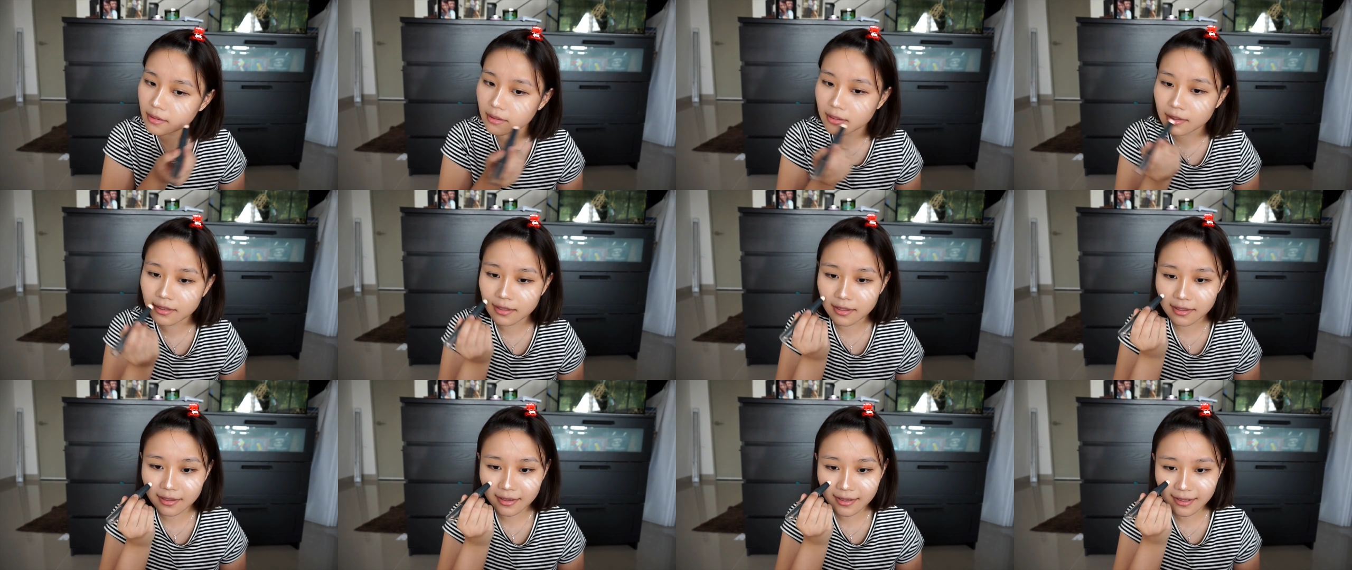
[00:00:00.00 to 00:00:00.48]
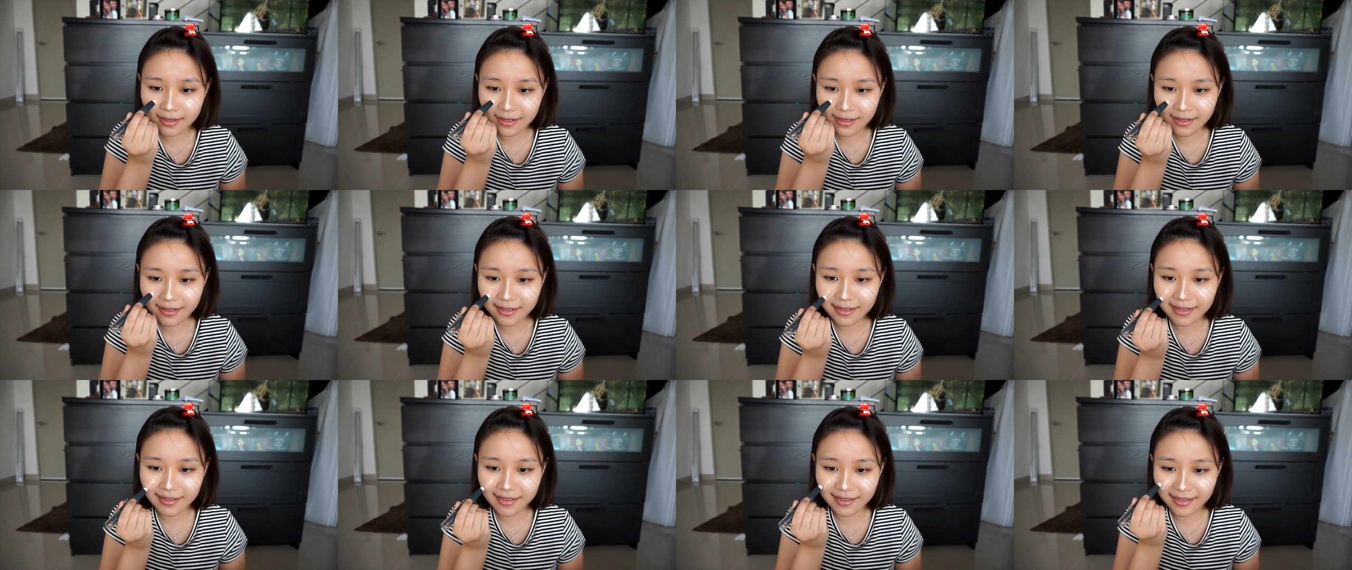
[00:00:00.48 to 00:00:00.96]

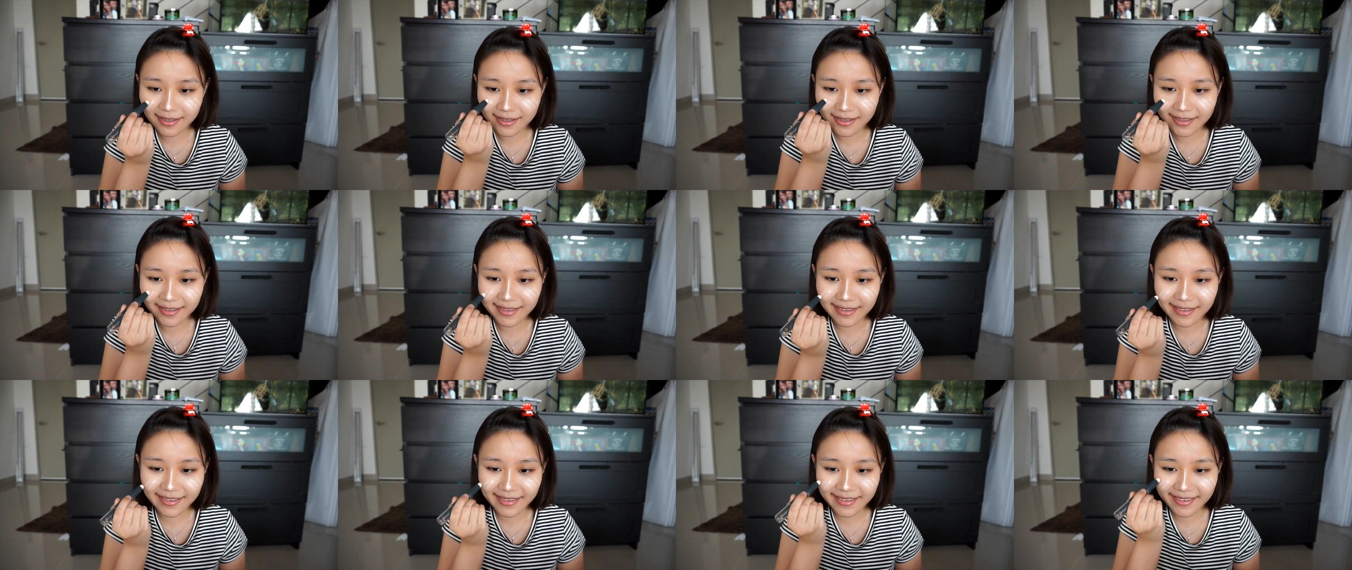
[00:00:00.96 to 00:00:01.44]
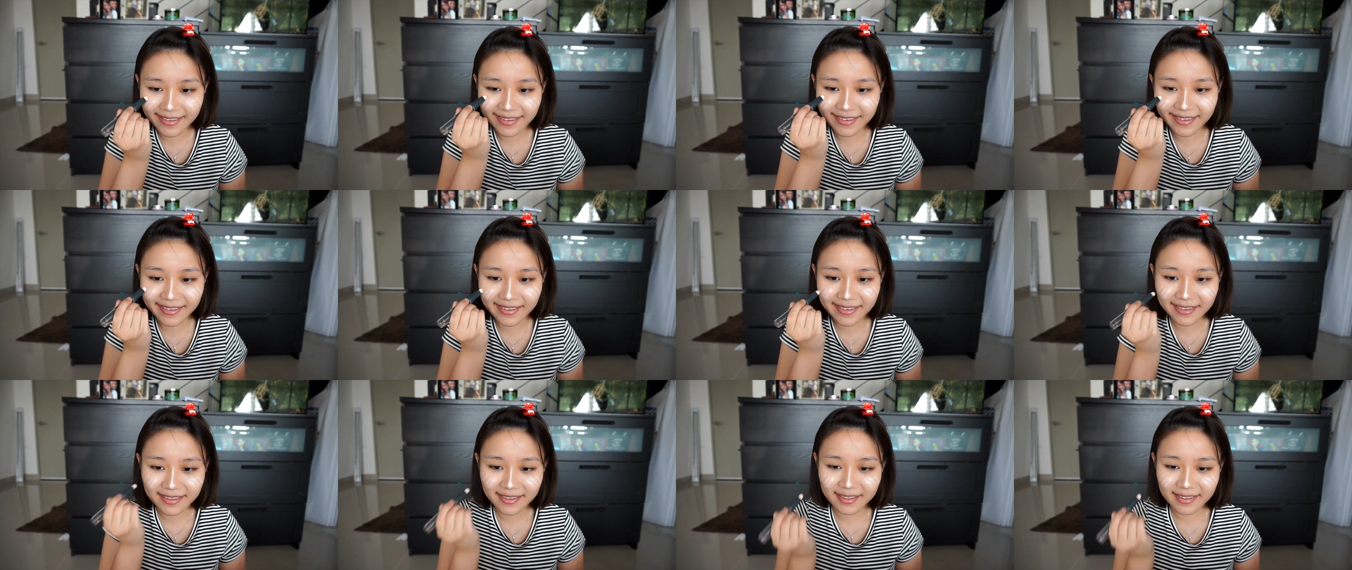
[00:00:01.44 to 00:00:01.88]
(silence)